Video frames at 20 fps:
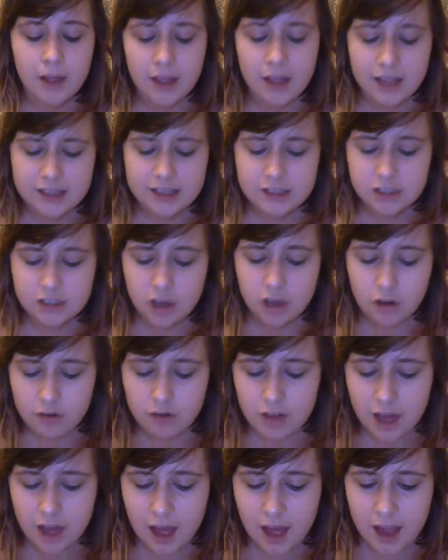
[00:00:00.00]
It's a genre
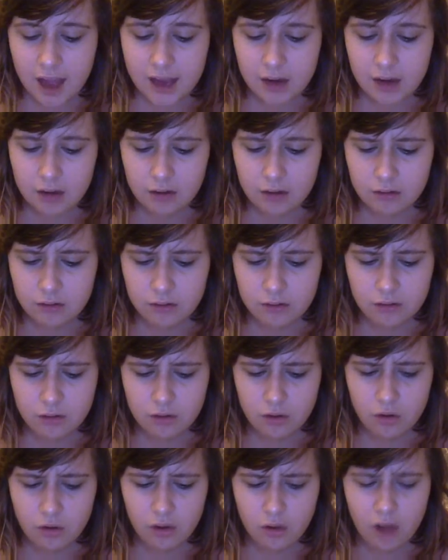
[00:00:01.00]
that I
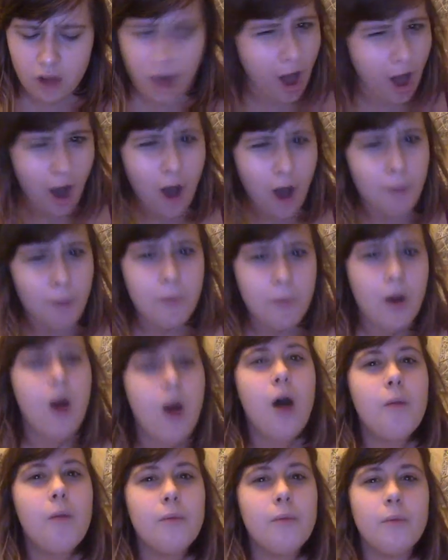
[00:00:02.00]
call art
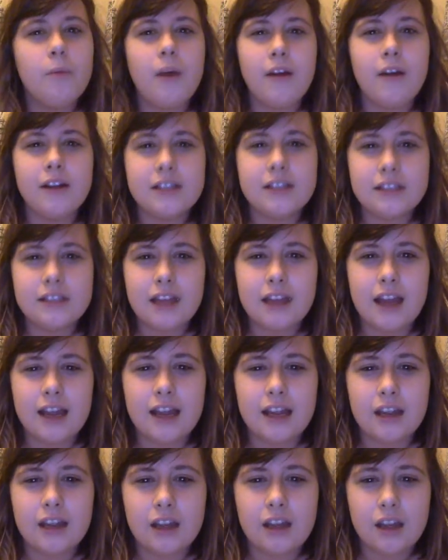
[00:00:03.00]
pop, where it's
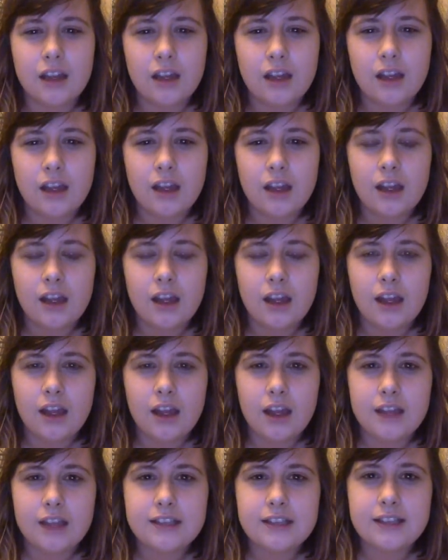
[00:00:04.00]
like,
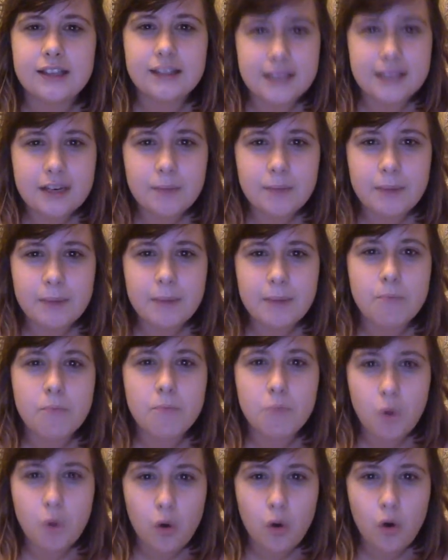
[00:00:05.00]
it's a little bit
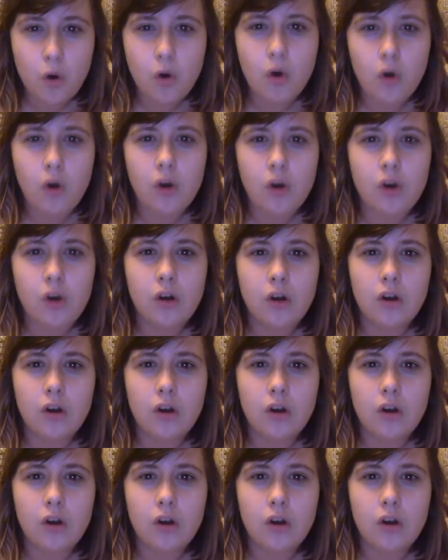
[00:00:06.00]
more,